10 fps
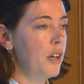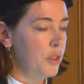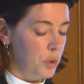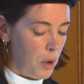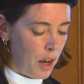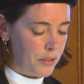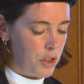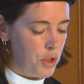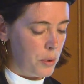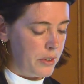to other
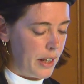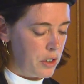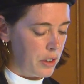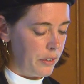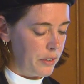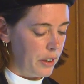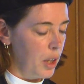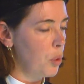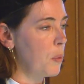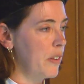
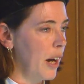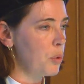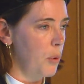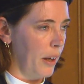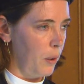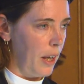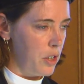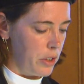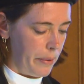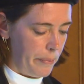jurisdictions without
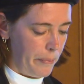regulation.